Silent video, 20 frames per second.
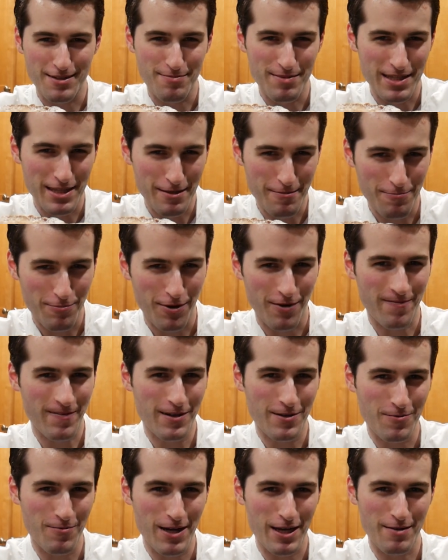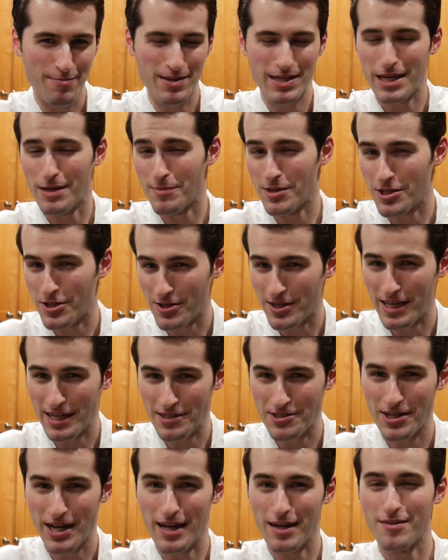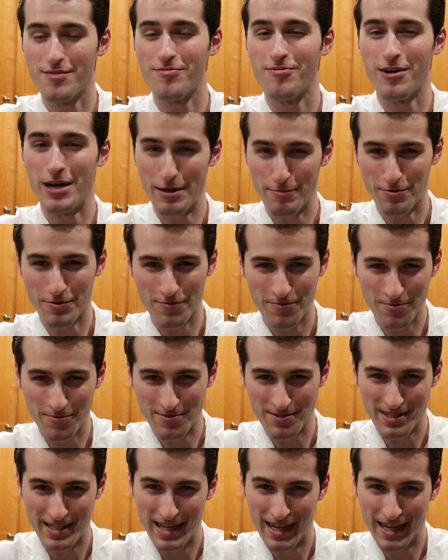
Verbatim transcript: to be the perfect way to become a cooking channel for April Fool's